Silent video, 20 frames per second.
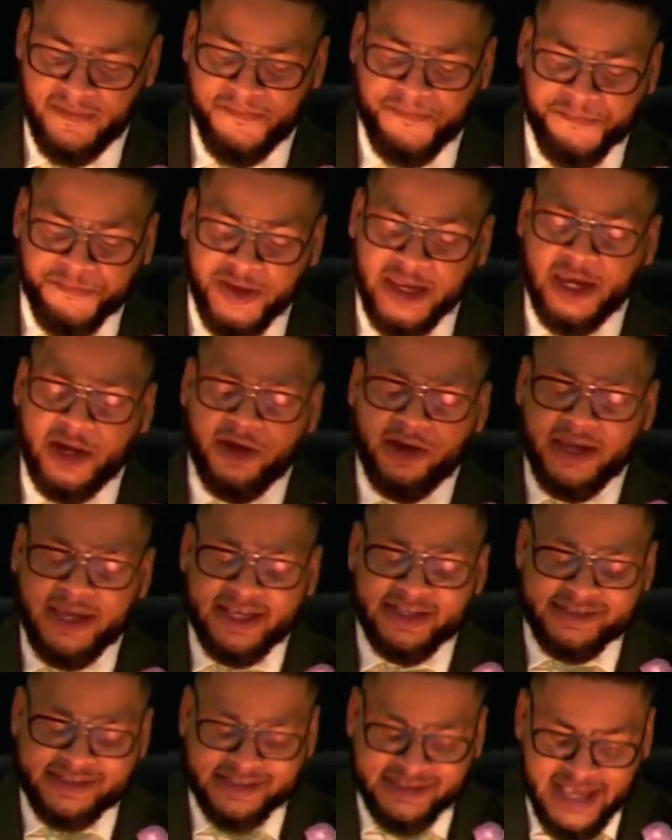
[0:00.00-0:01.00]
Fear
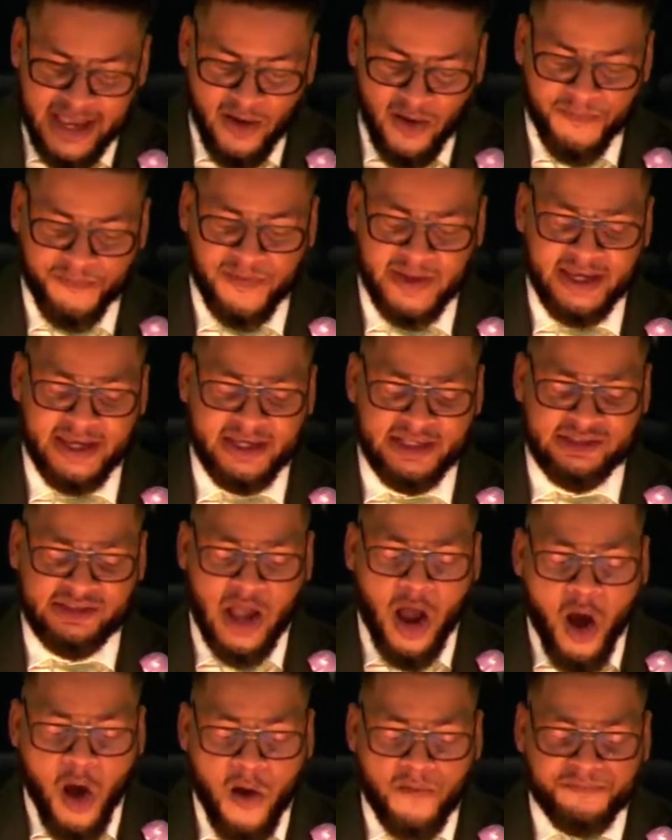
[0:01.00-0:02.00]
itself is
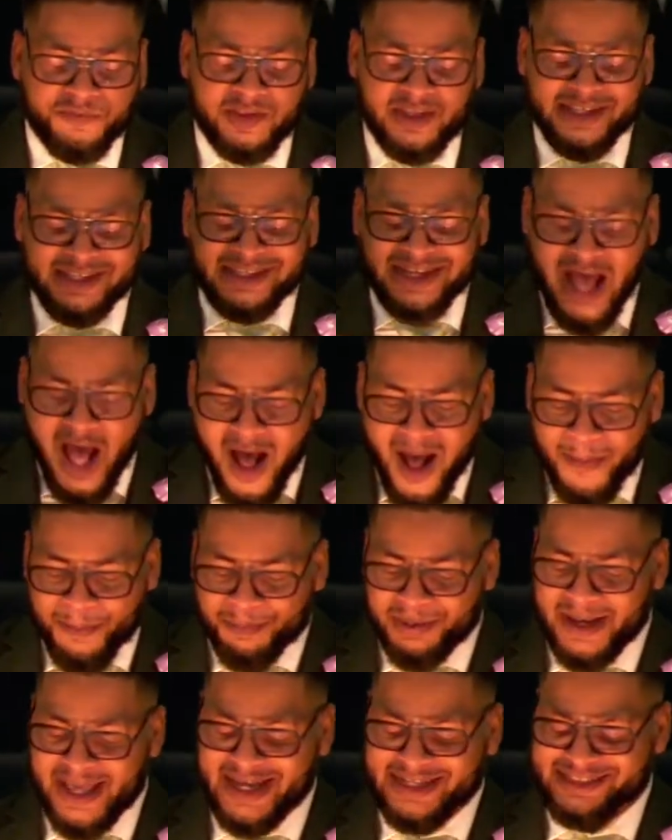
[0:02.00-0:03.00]
often
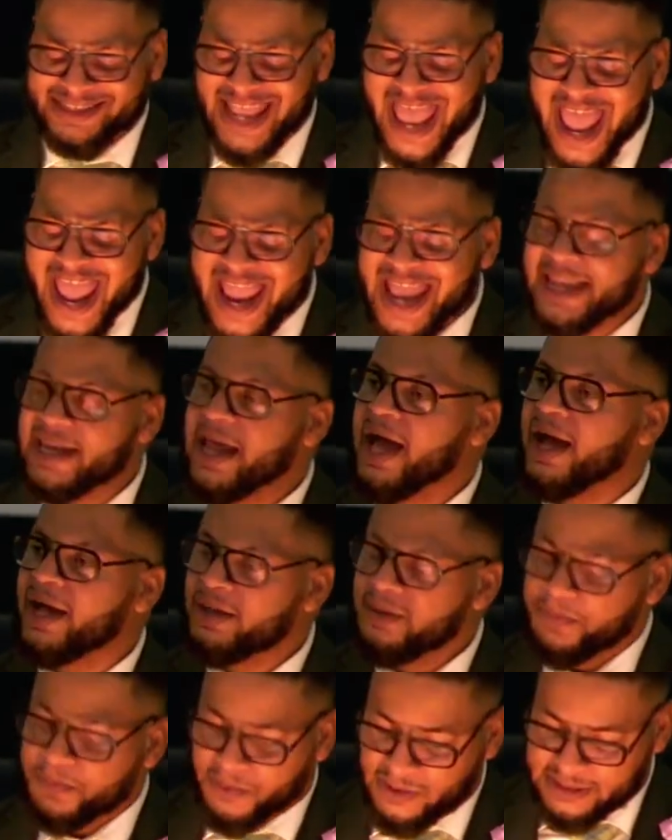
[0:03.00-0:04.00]
complex and
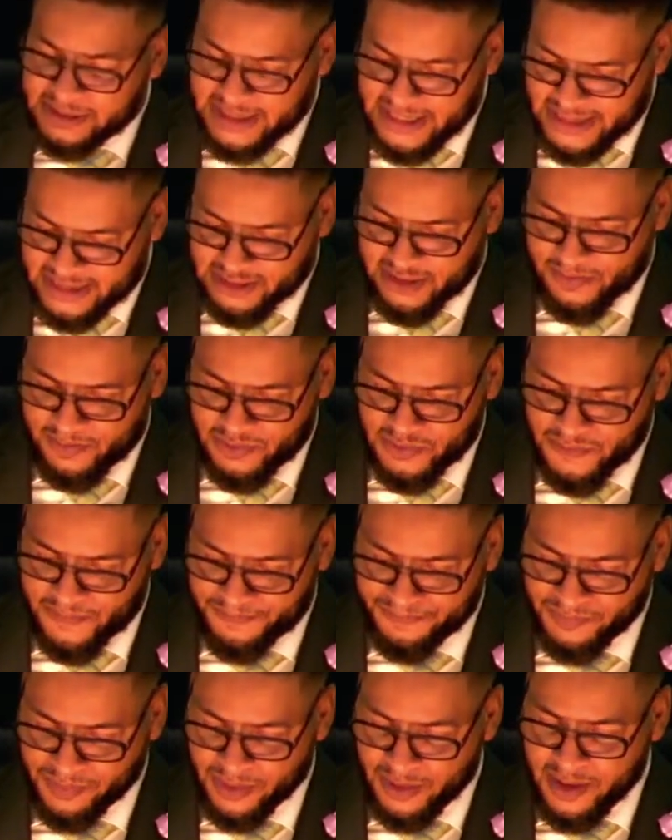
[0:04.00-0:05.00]
unpredictable.
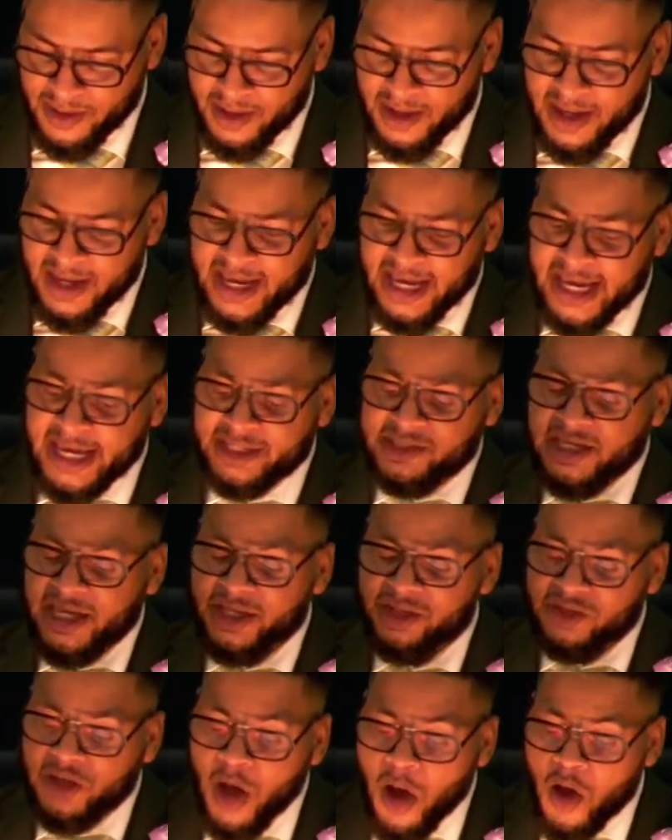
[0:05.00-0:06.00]
It
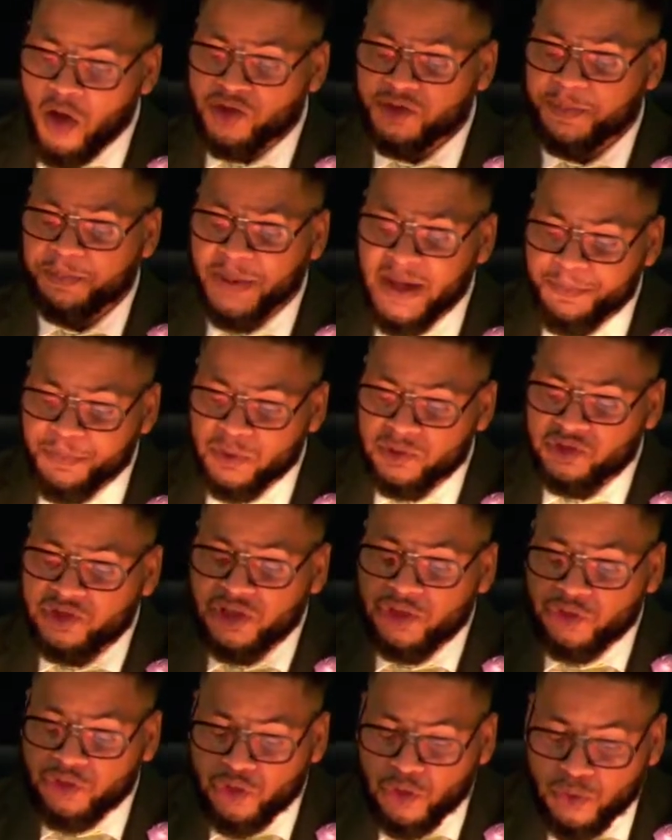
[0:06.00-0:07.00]
can cause people
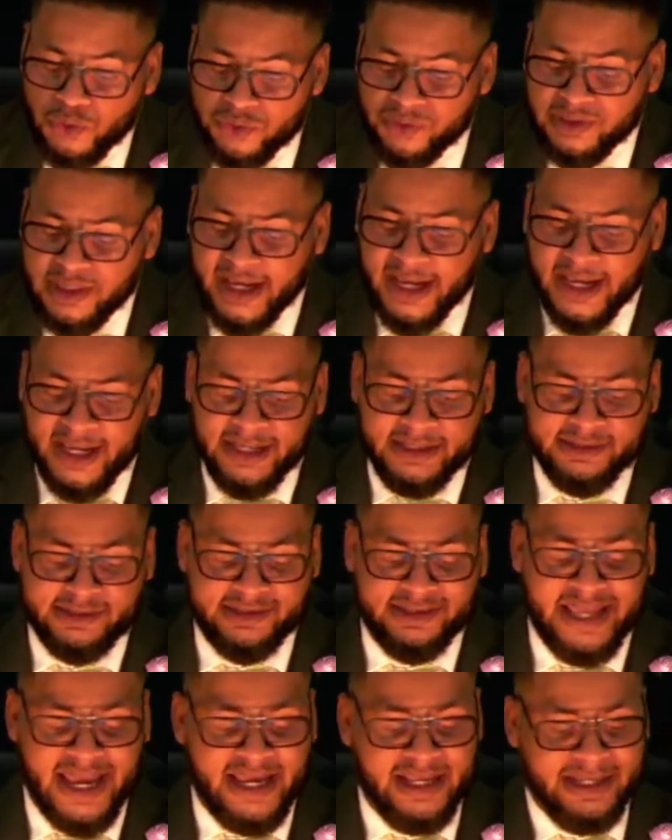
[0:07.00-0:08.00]
to do
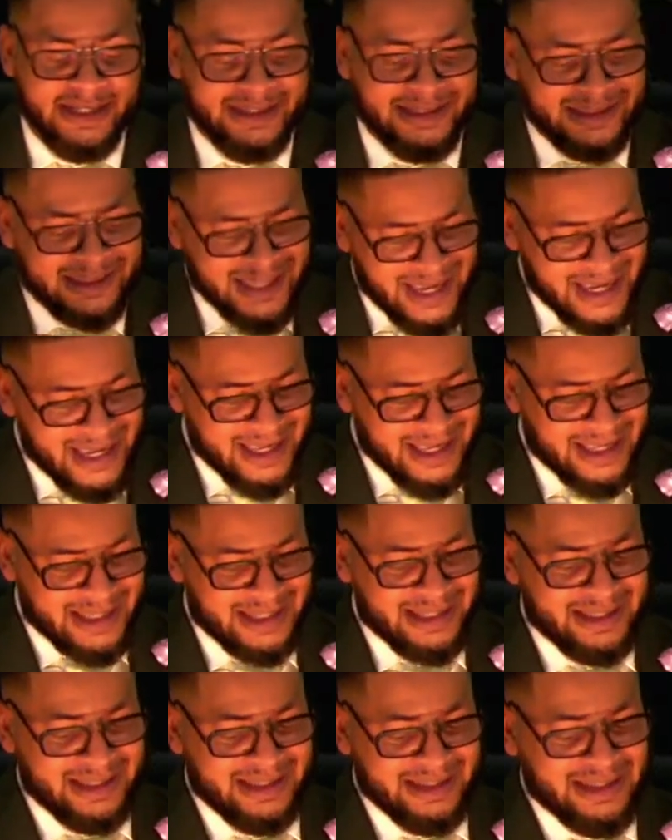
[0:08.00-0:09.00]
things they think
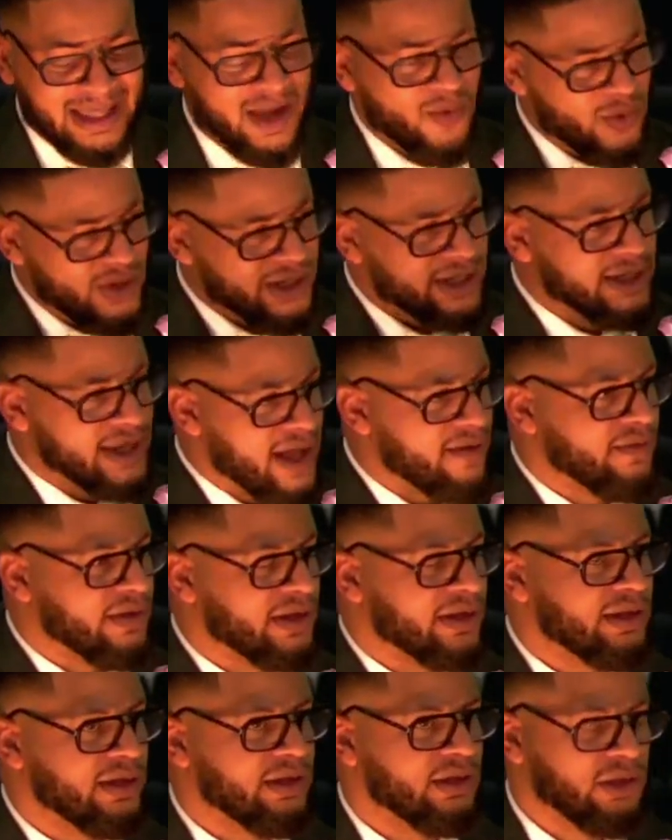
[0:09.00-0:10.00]
they would
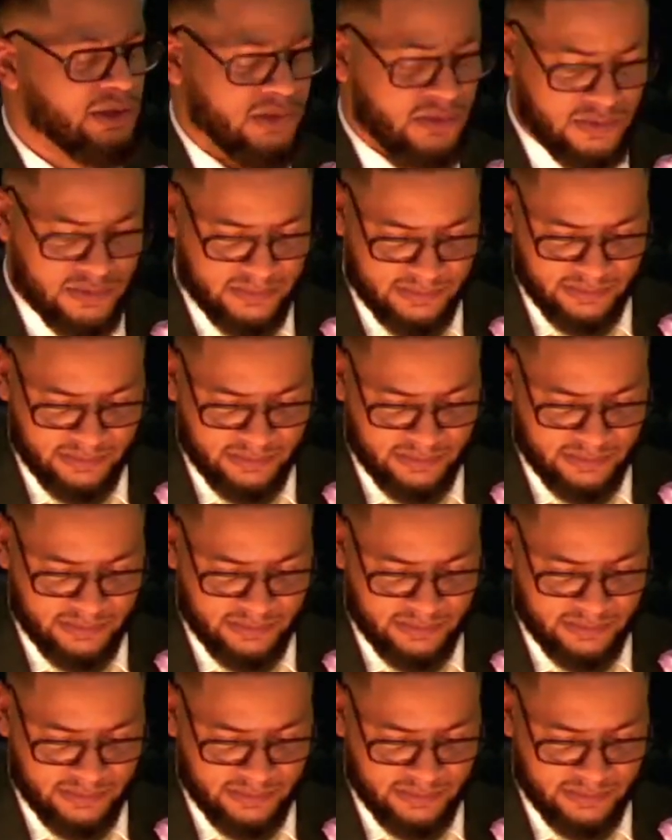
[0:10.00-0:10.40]
never do.